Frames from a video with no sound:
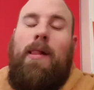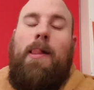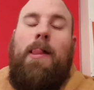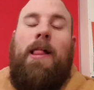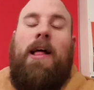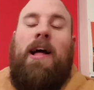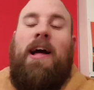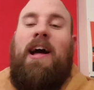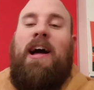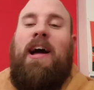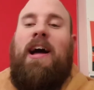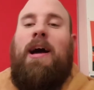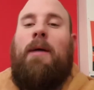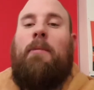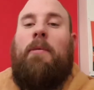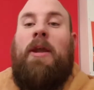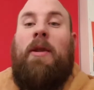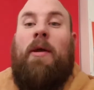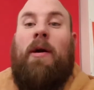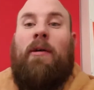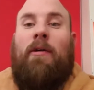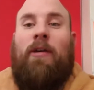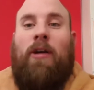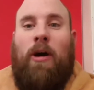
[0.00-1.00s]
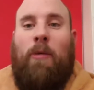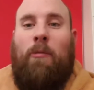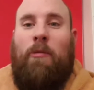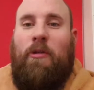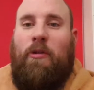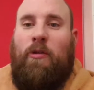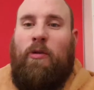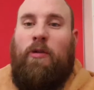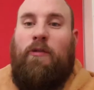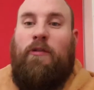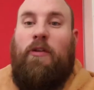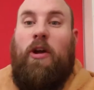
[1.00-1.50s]
Anyway, on with
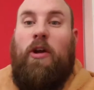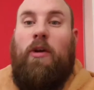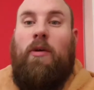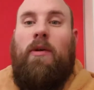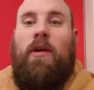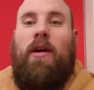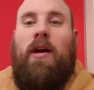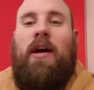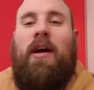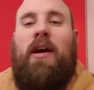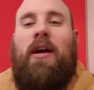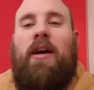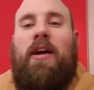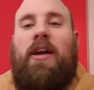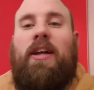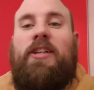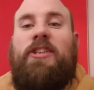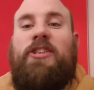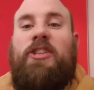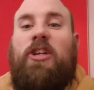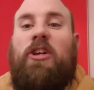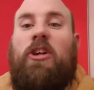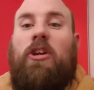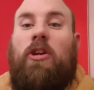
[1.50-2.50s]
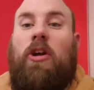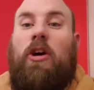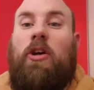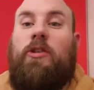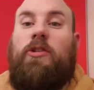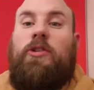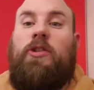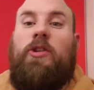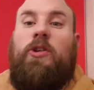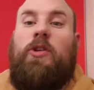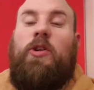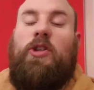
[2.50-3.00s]
the review. Jedi Knight
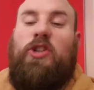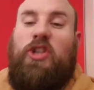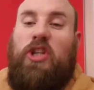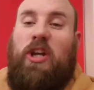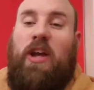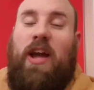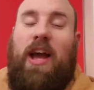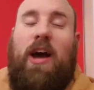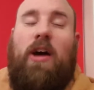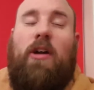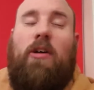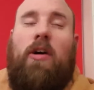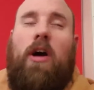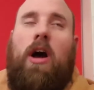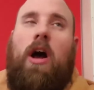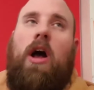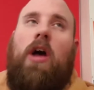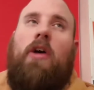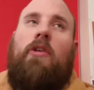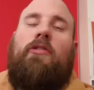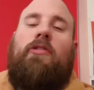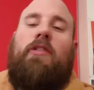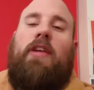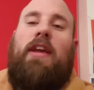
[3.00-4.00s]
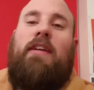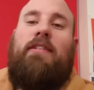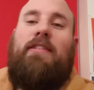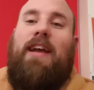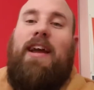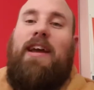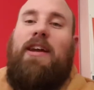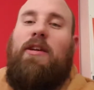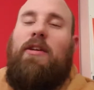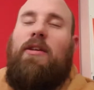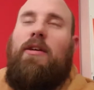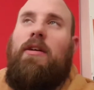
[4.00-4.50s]
2 Jedi Outcast is
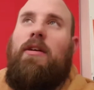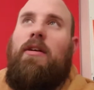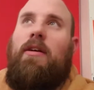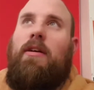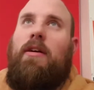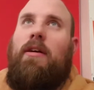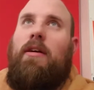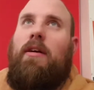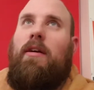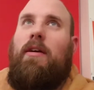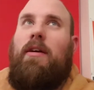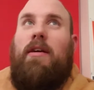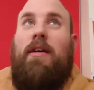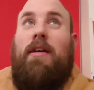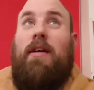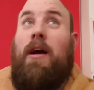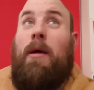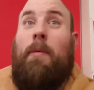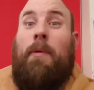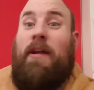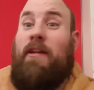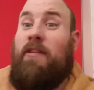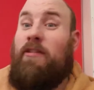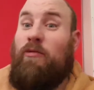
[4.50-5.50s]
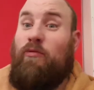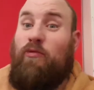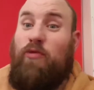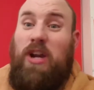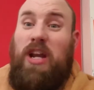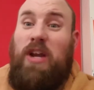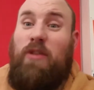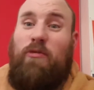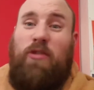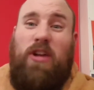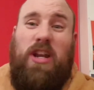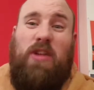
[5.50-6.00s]
it's a
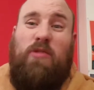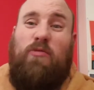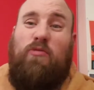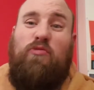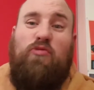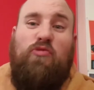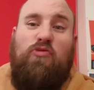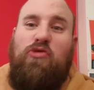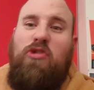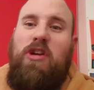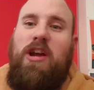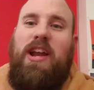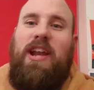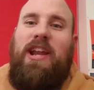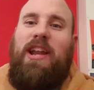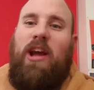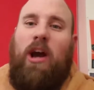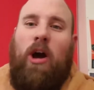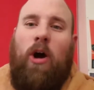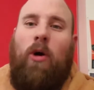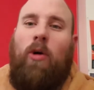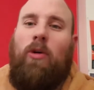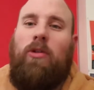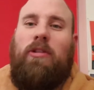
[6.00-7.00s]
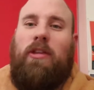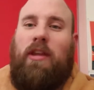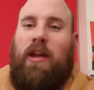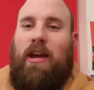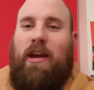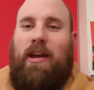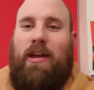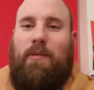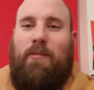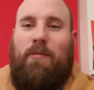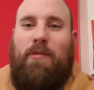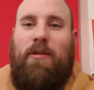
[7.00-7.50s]
really old
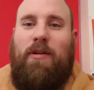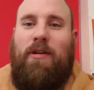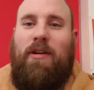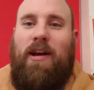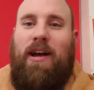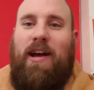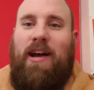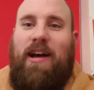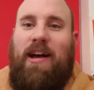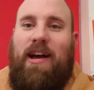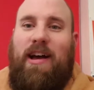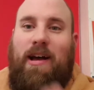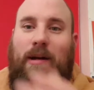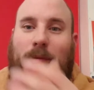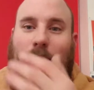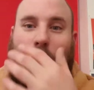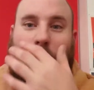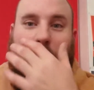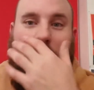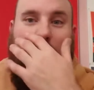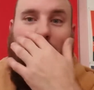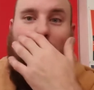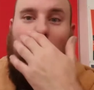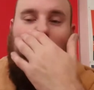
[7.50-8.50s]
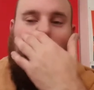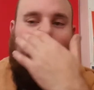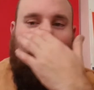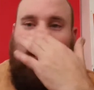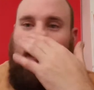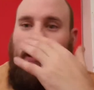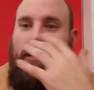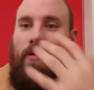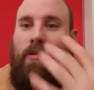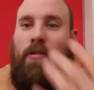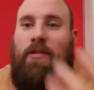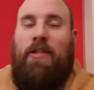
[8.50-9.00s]
game
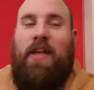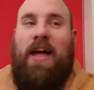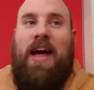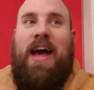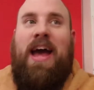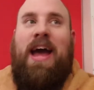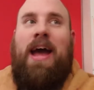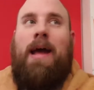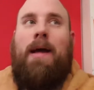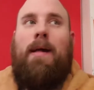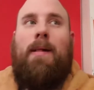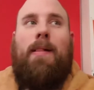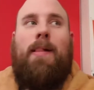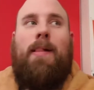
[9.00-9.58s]
that